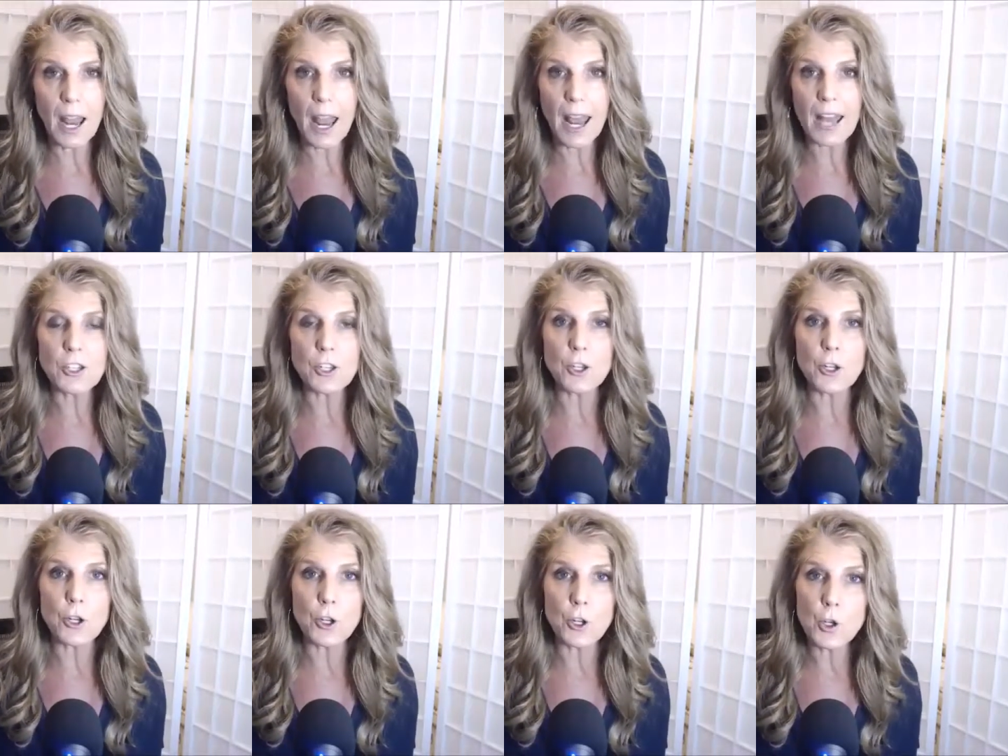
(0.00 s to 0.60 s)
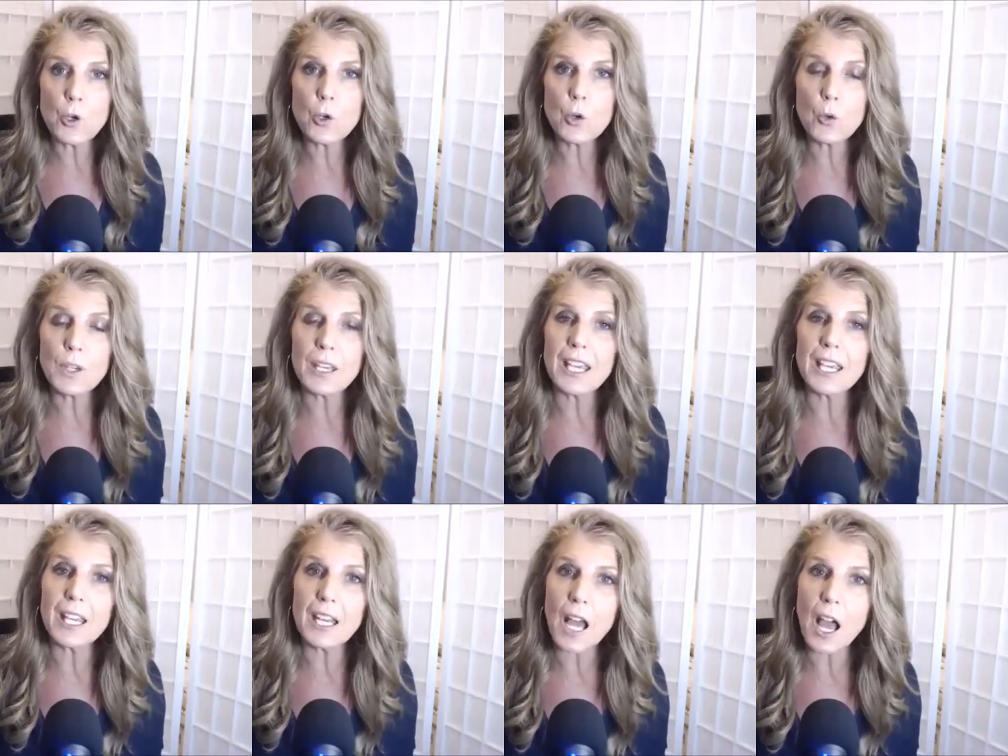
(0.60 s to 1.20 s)
And you
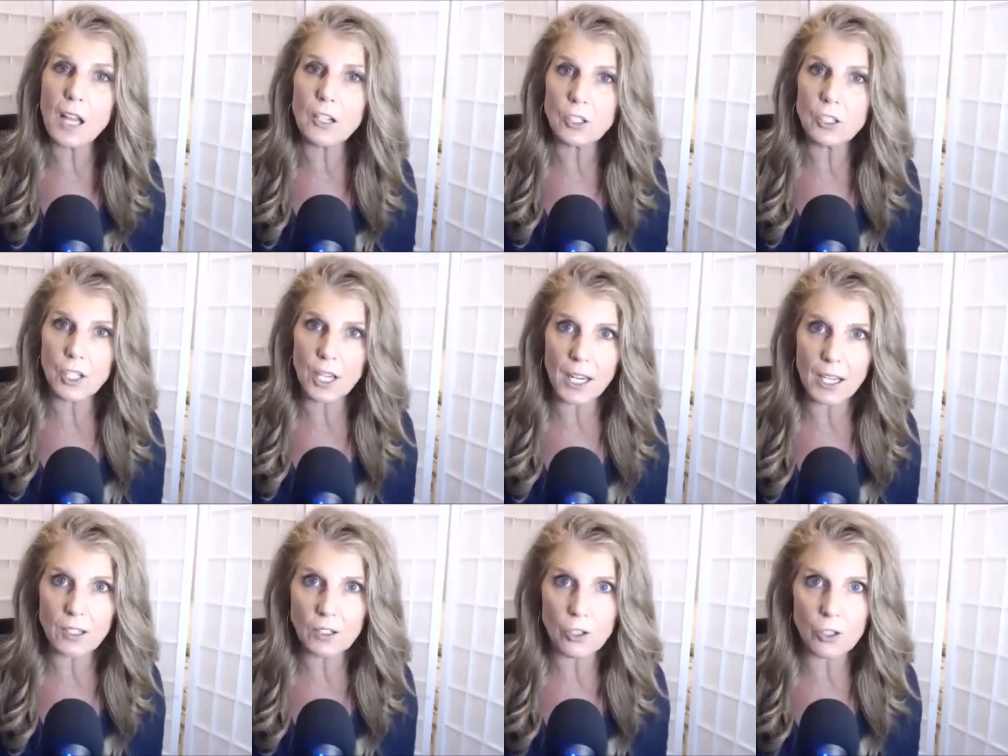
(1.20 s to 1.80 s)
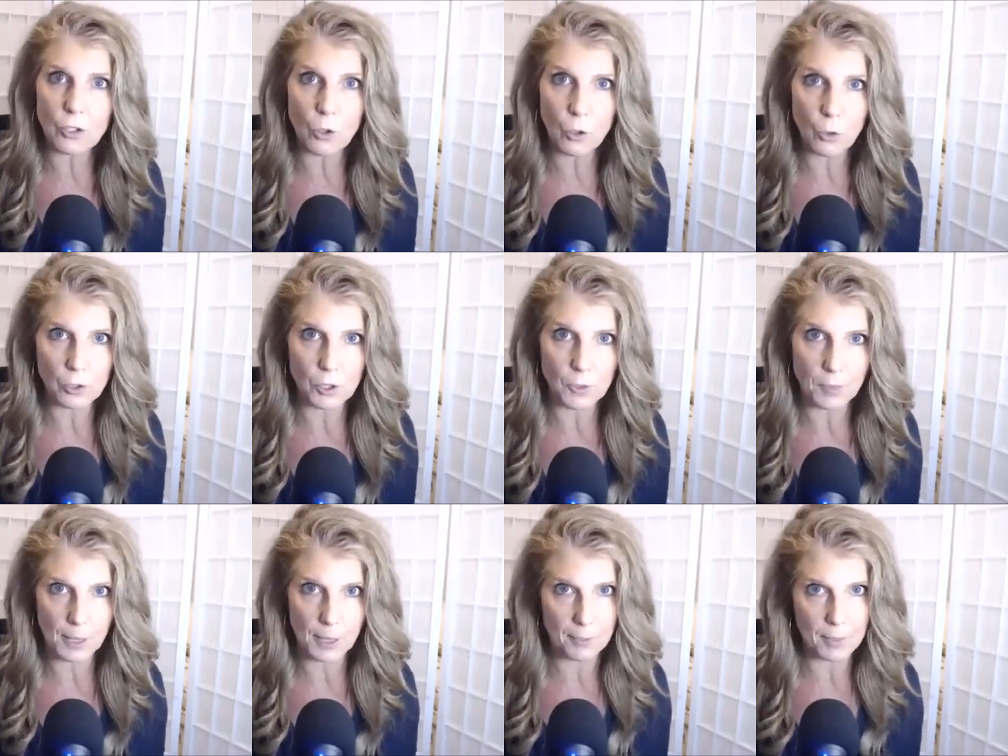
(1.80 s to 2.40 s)
cannot change those
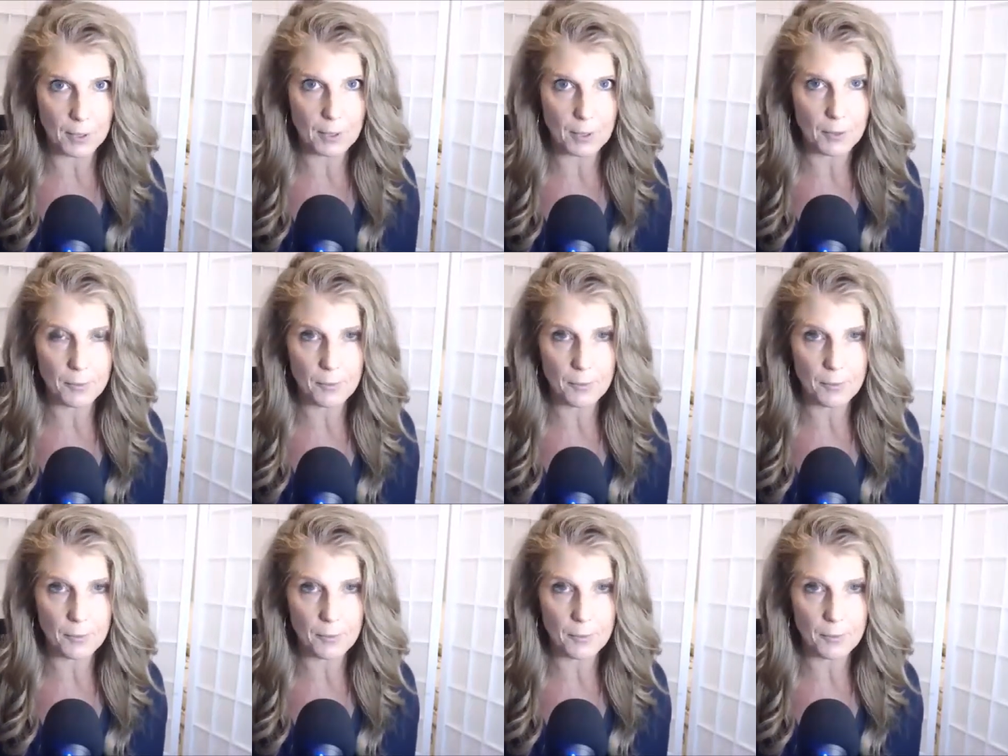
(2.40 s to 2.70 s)
people.